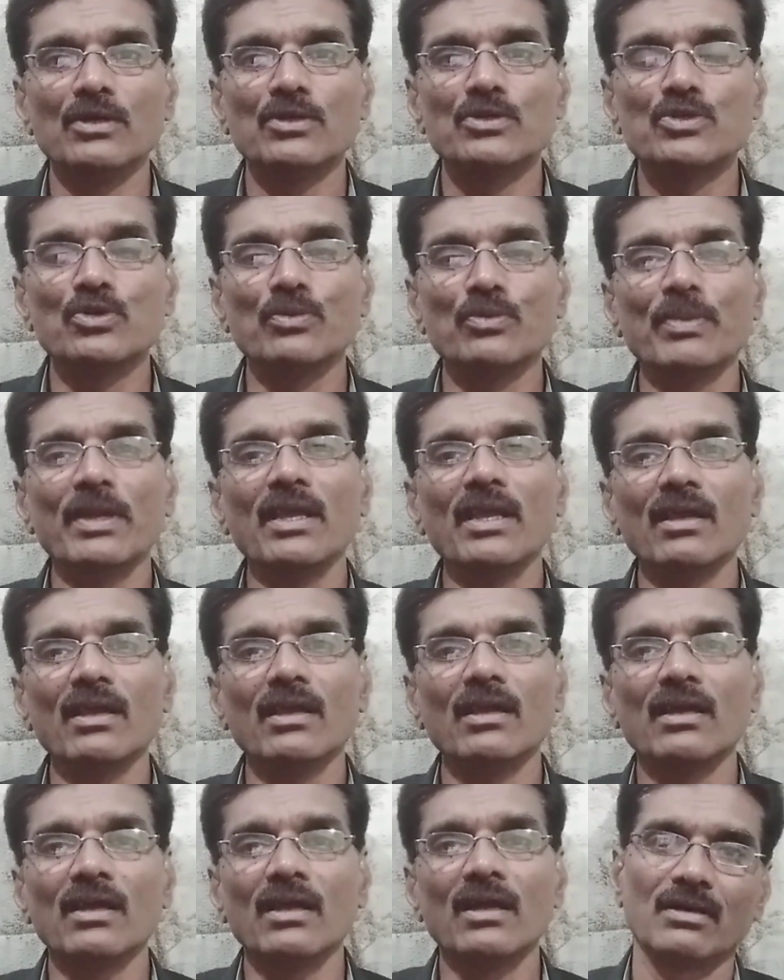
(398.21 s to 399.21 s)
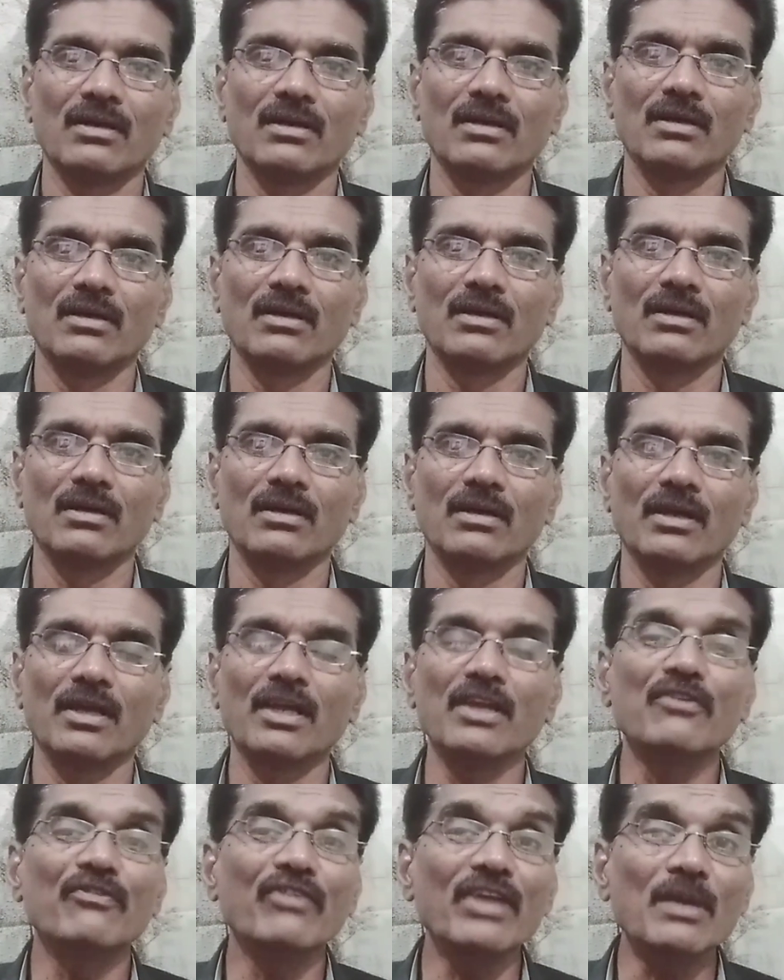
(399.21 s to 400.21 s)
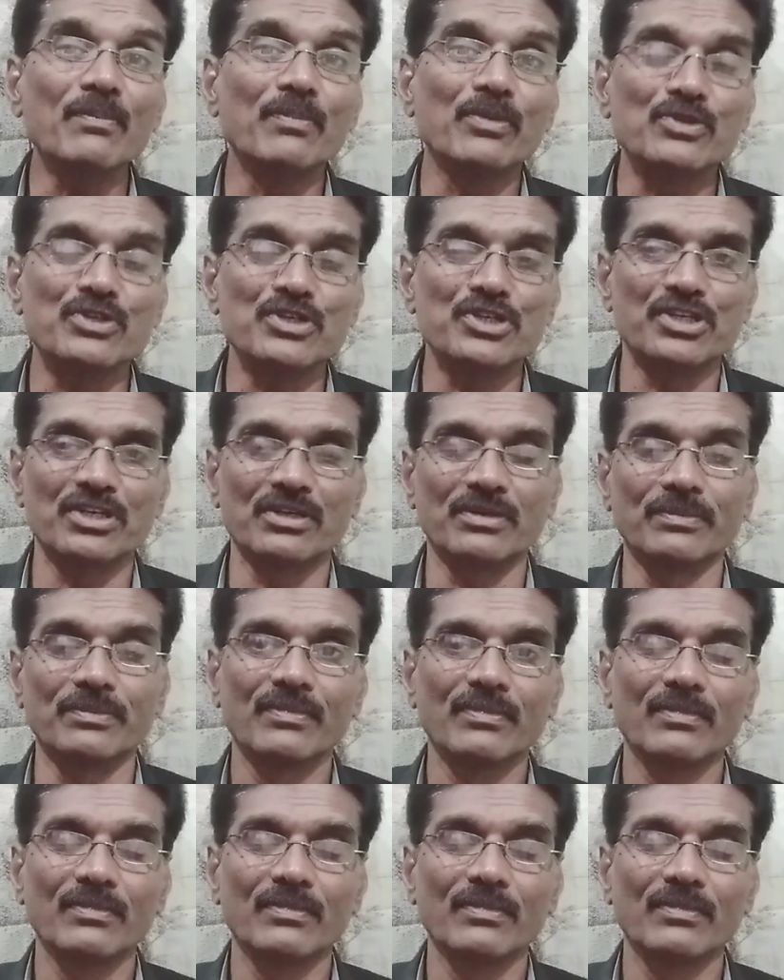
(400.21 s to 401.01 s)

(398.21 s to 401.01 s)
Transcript: to be in weak position.